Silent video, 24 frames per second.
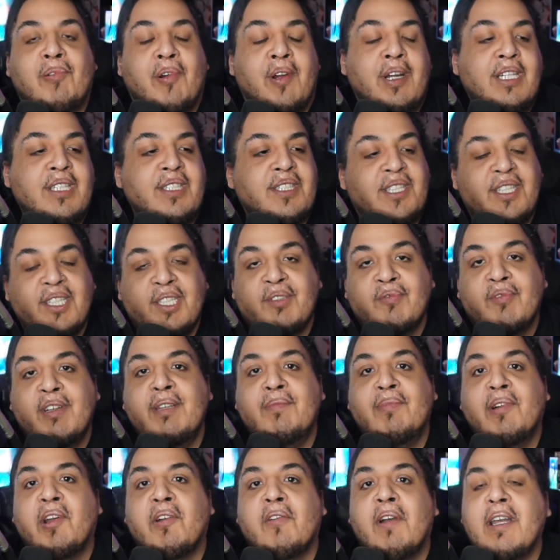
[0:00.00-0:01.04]
praise this
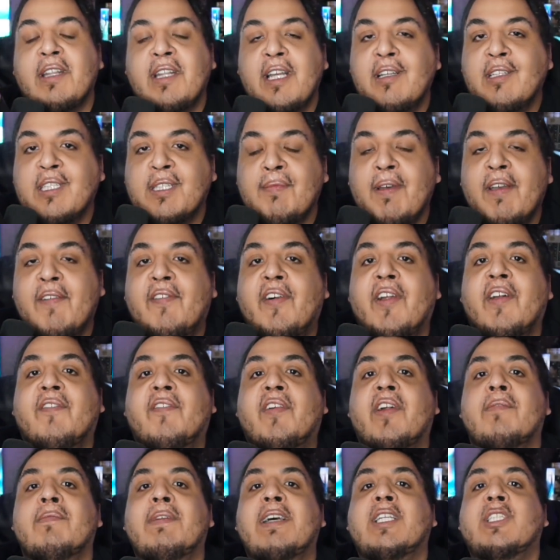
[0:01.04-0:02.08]
week, but alright, they used to make fun of
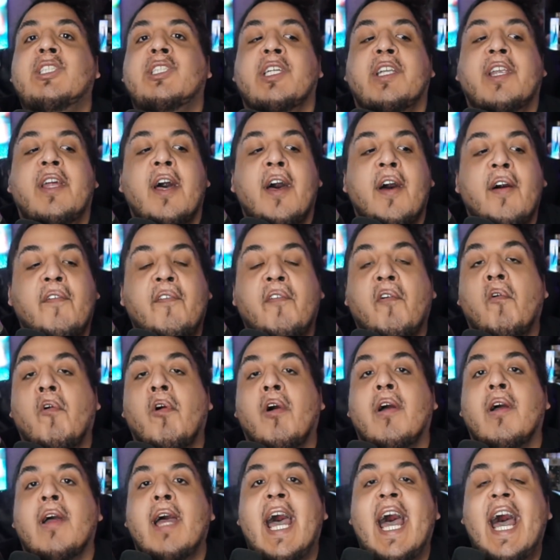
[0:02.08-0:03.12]
Funimation
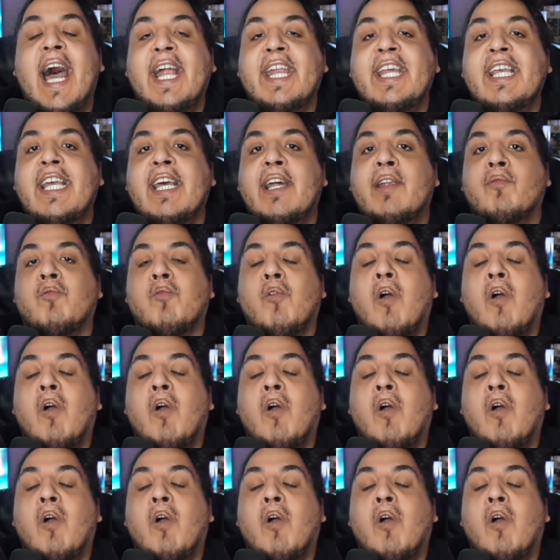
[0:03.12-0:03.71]
for adding in